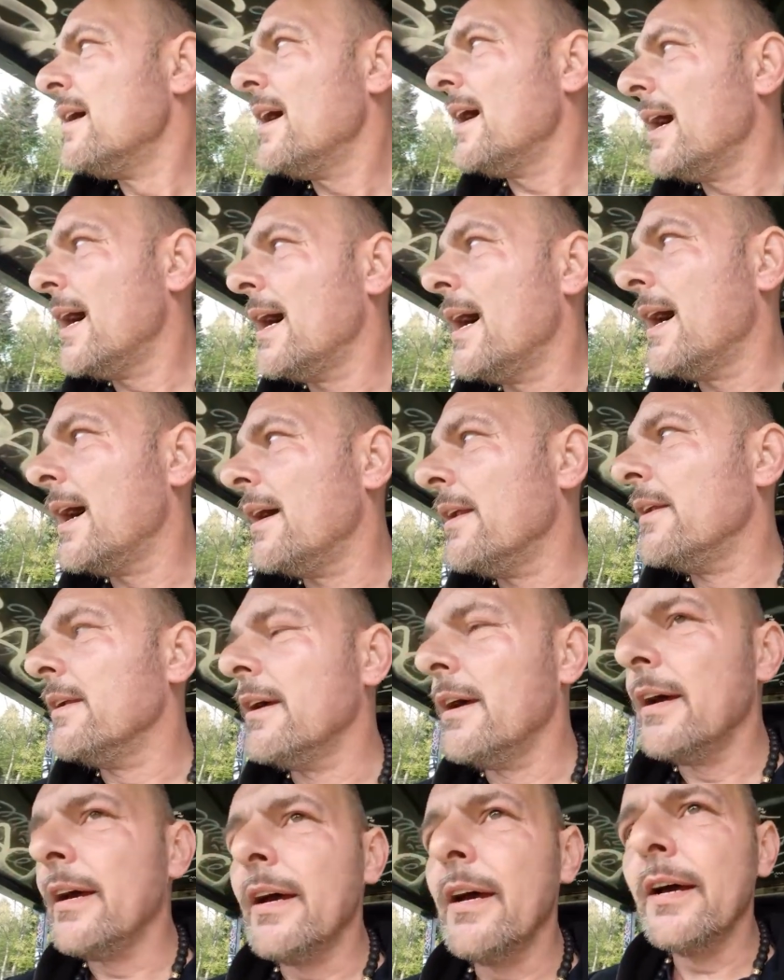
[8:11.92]
And
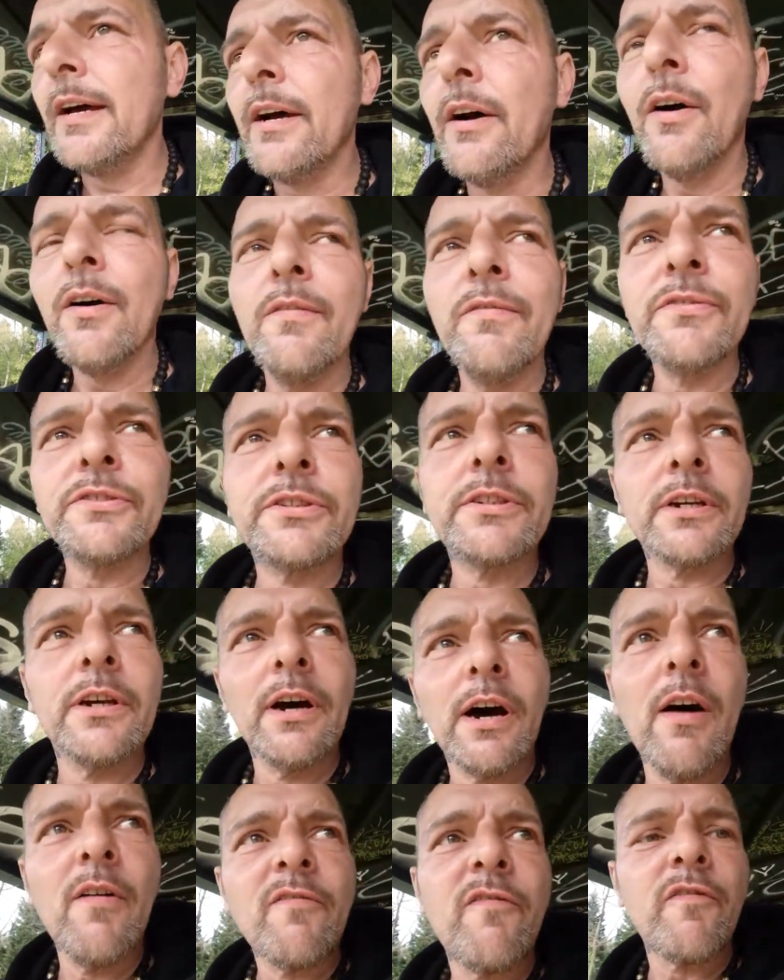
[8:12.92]

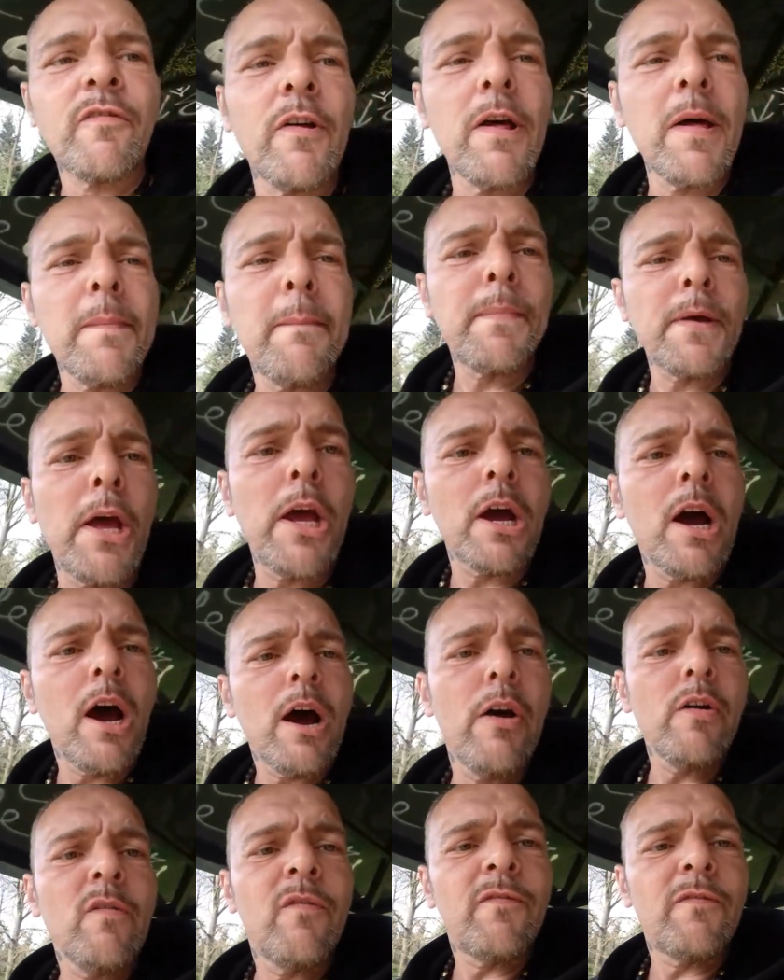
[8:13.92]
officer flipping,
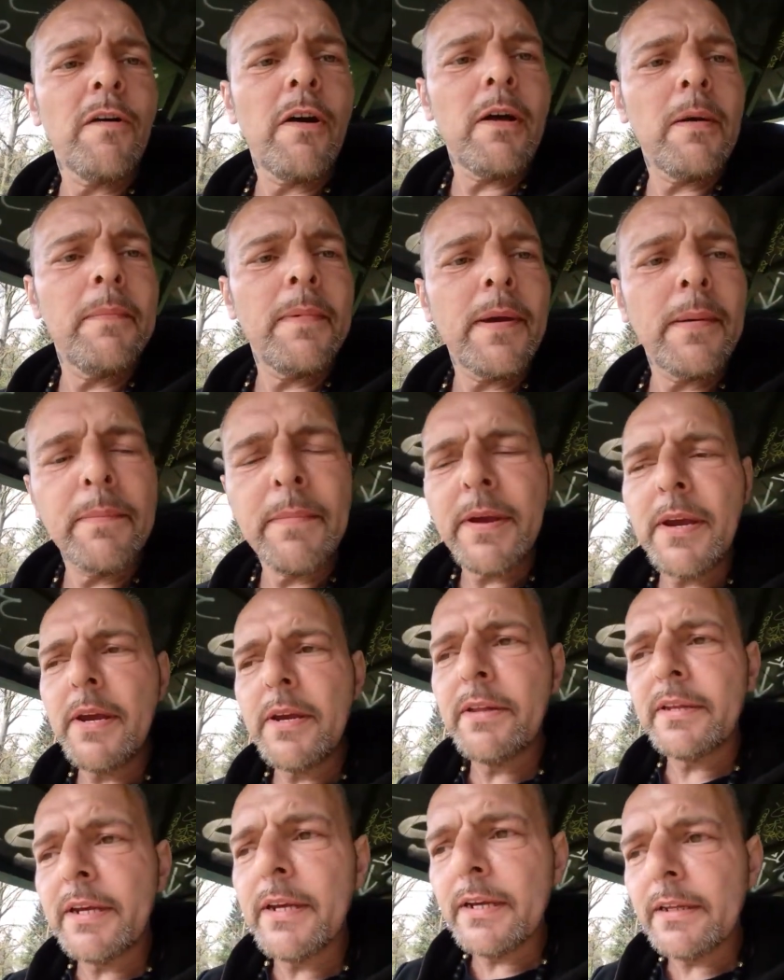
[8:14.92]
"Are you filming
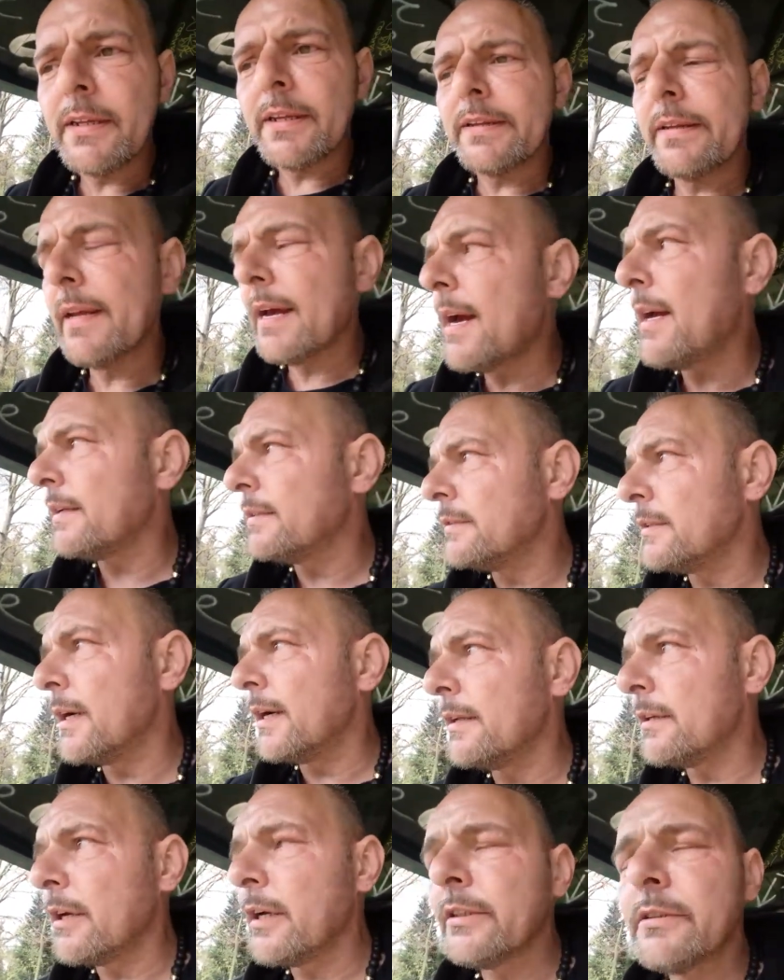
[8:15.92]
me? This and that and
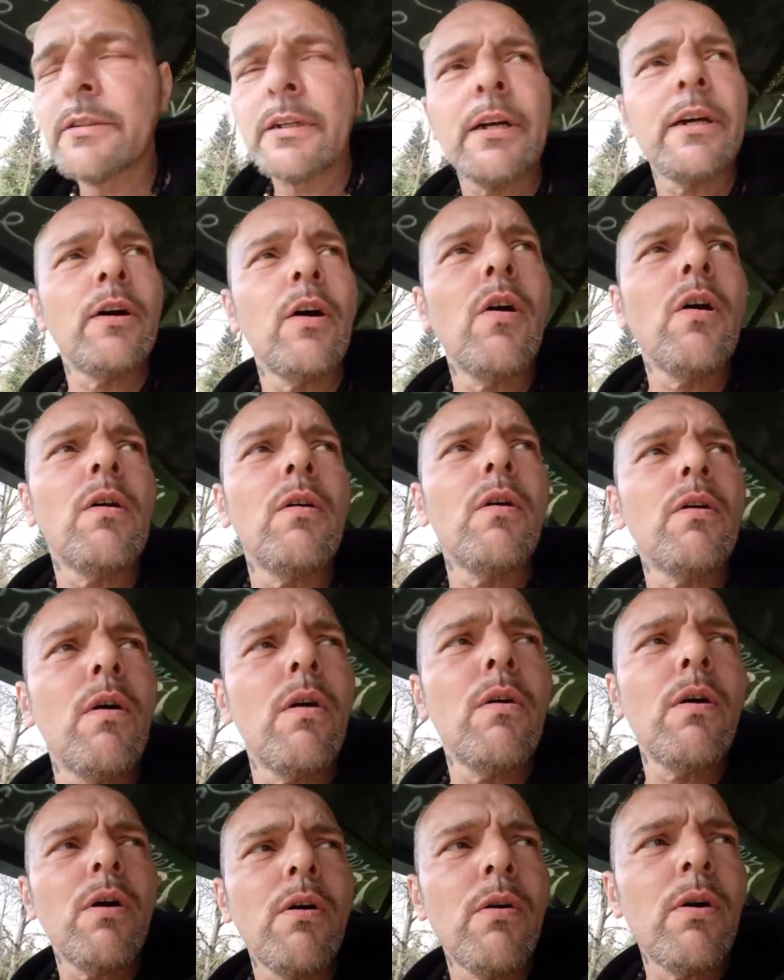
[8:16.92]
that." I say,
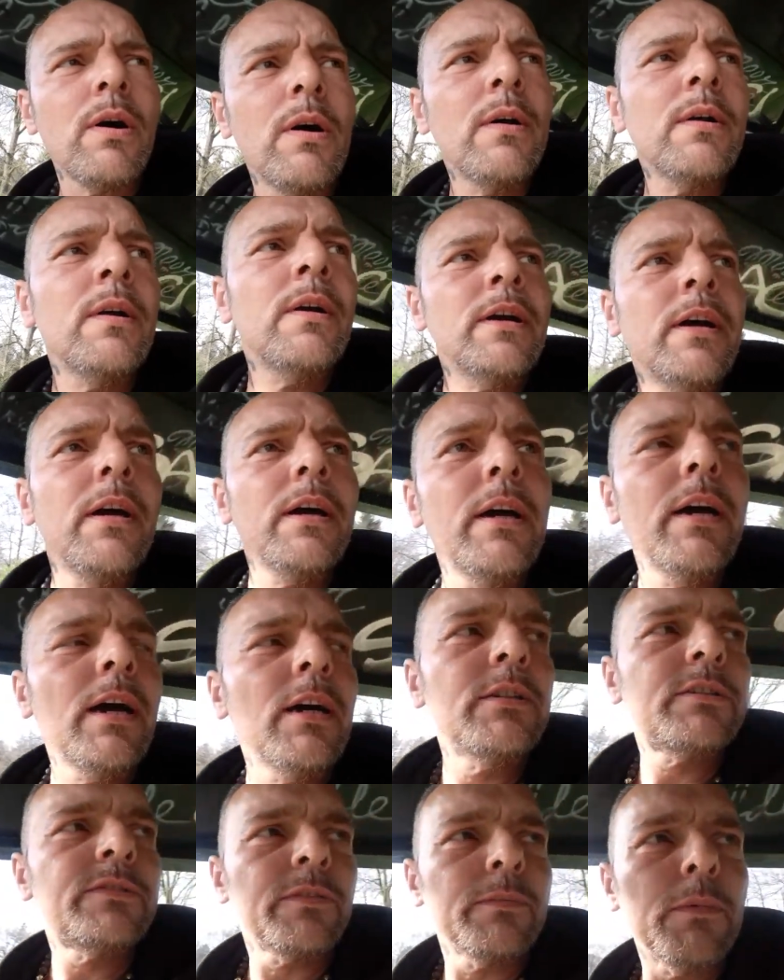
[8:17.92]
"Oh,
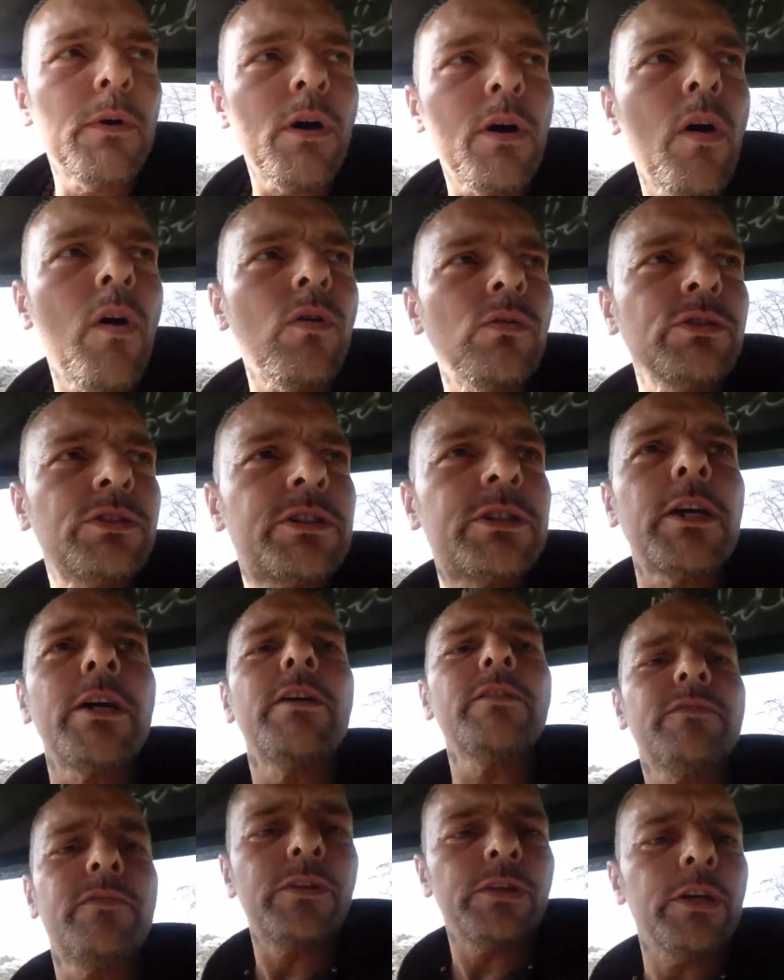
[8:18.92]
that's for my own
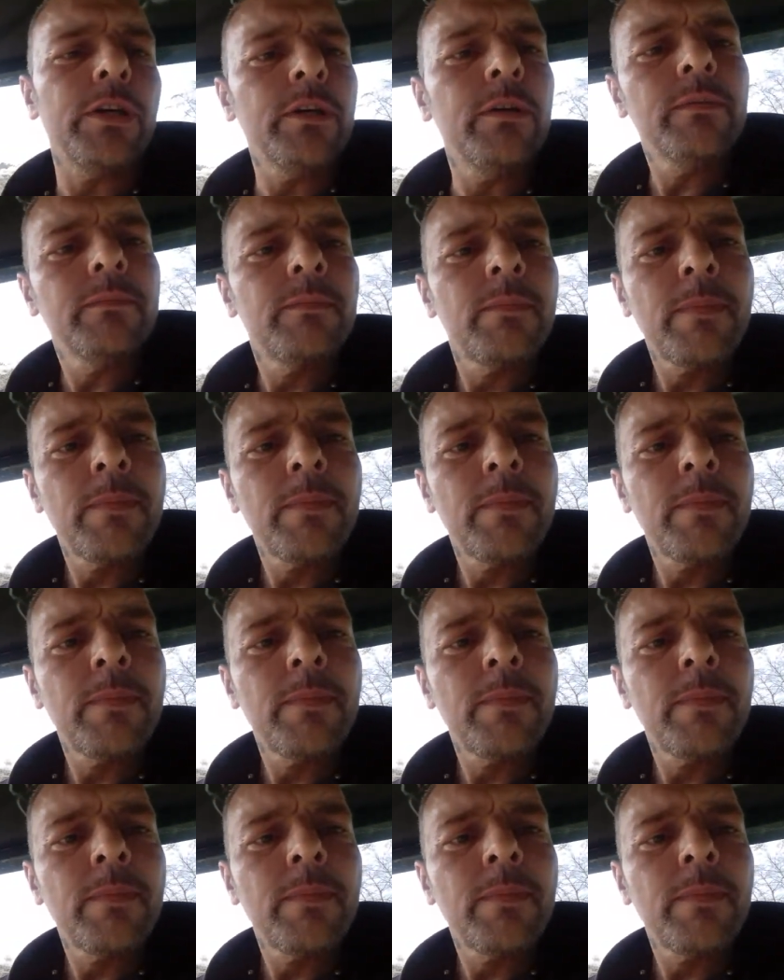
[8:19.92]
safety.